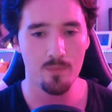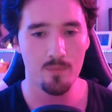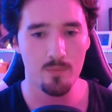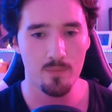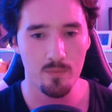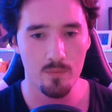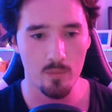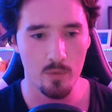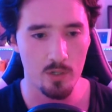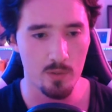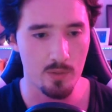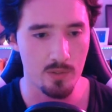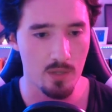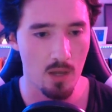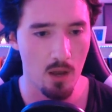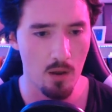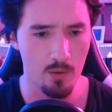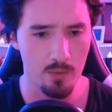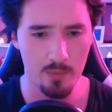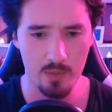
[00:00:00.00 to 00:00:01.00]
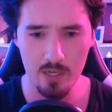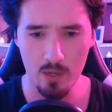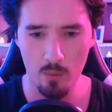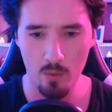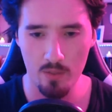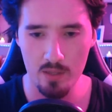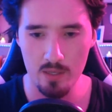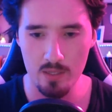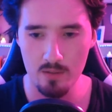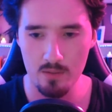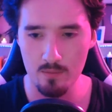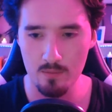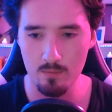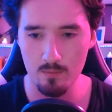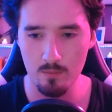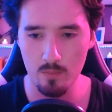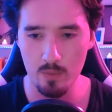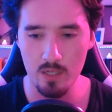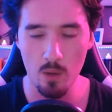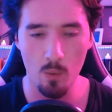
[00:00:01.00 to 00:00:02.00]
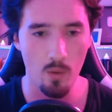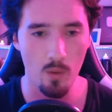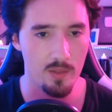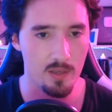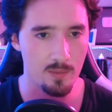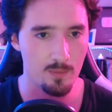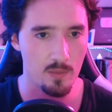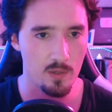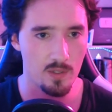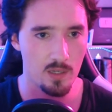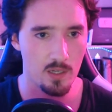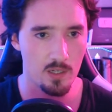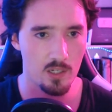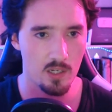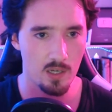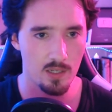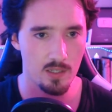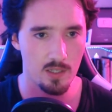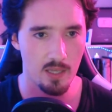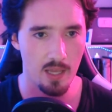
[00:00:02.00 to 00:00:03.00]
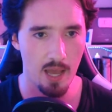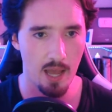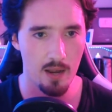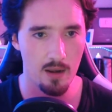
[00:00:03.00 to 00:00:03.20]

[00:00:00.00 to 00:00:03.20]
which was, oh, we don't want this music just yet.